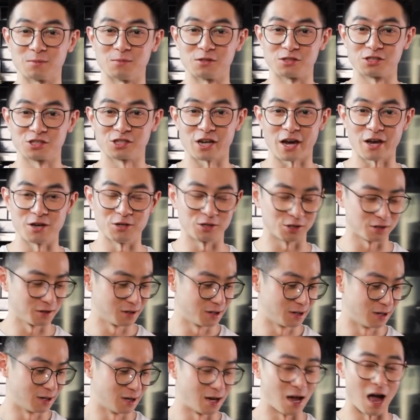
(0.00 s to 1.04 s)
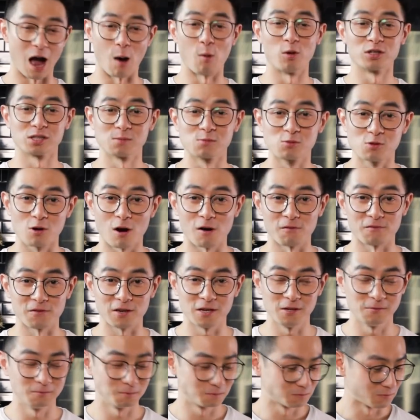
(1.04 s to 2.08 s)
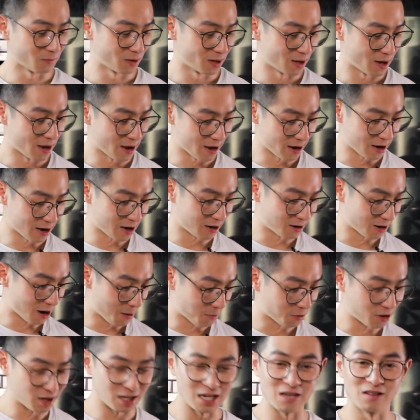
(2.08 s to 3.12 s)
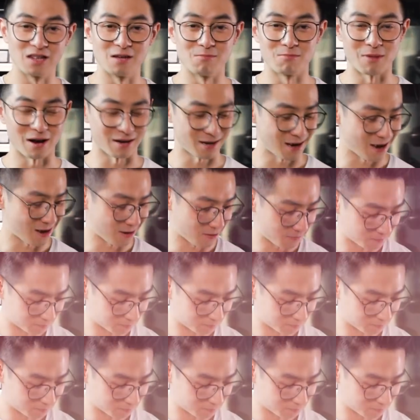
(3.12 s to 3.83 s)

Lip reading: some exchange. I want some coffee and I'm gonna give them my cake.